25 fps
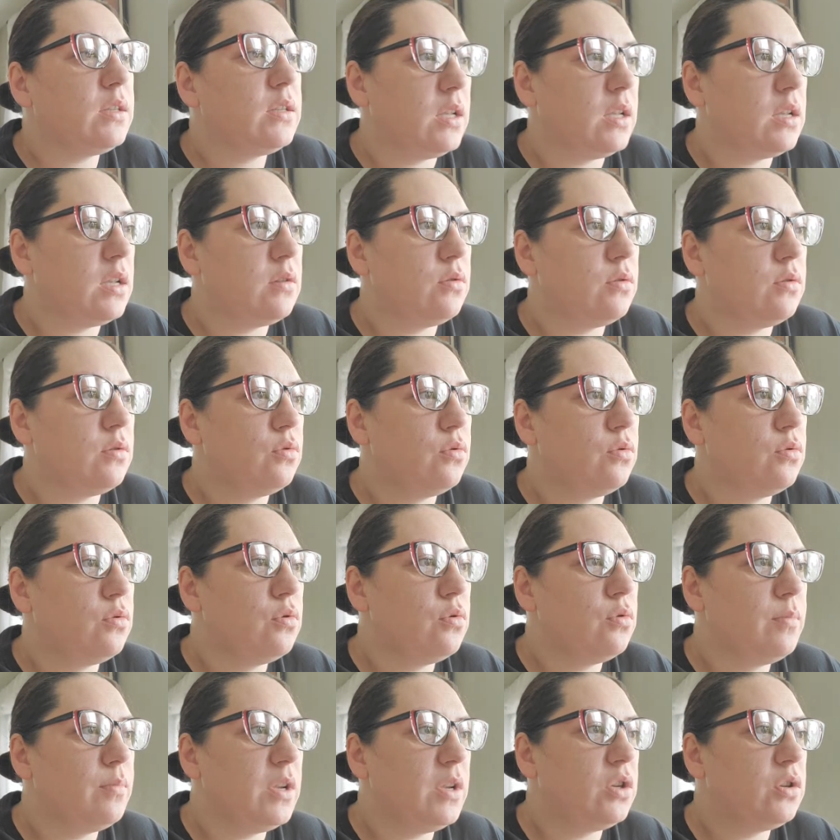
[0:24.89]

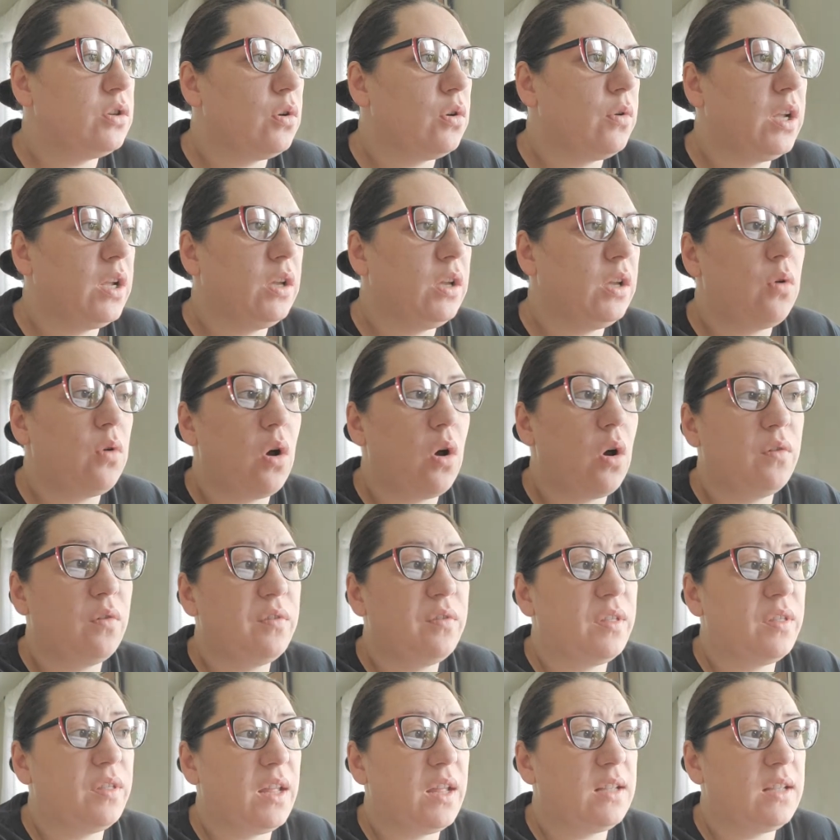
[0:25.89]
to be showing you all the
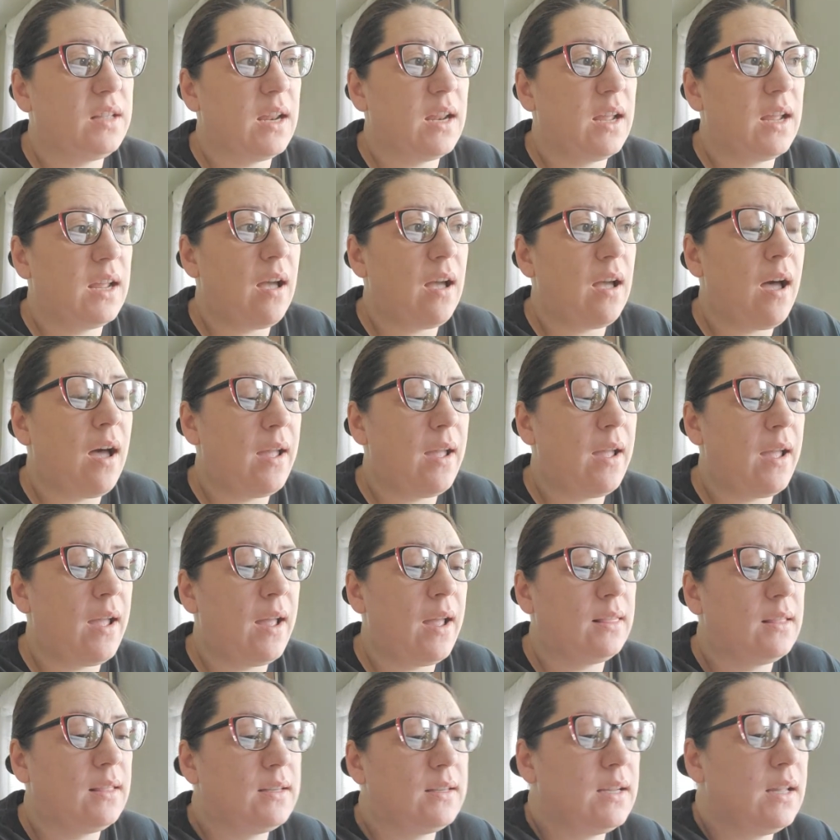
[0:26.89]
things that I got
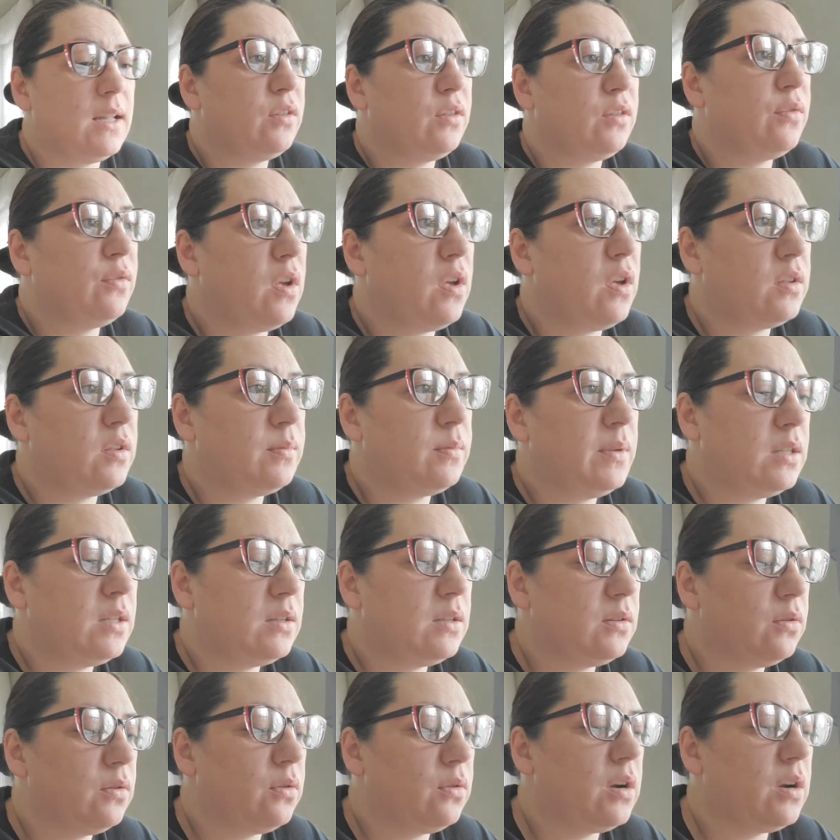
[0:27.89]
at the Taylor's Falls Bead
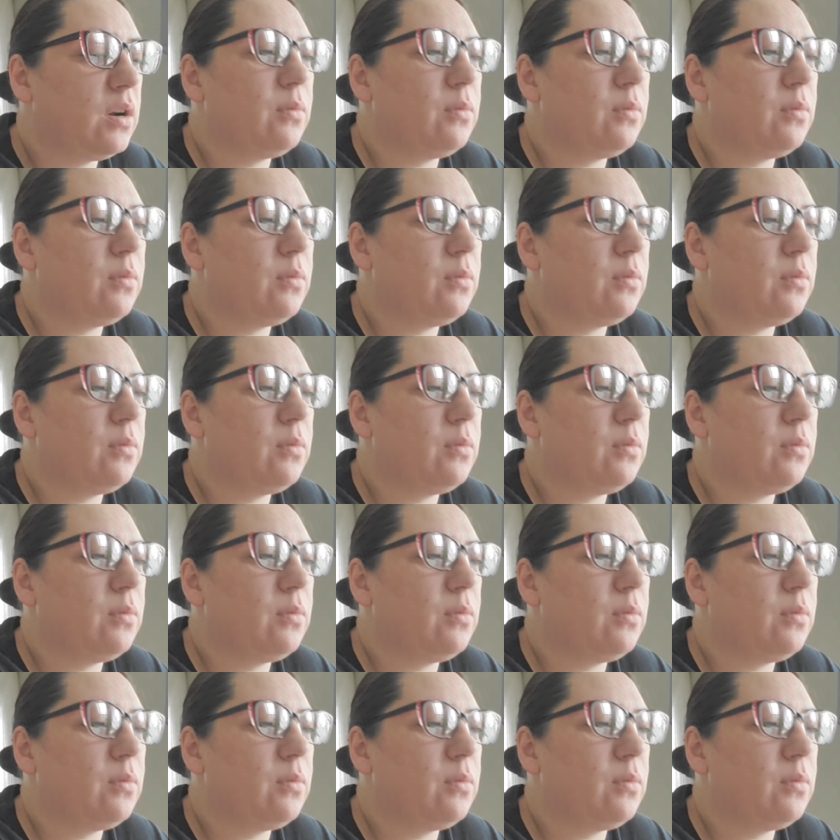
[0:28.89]
Store.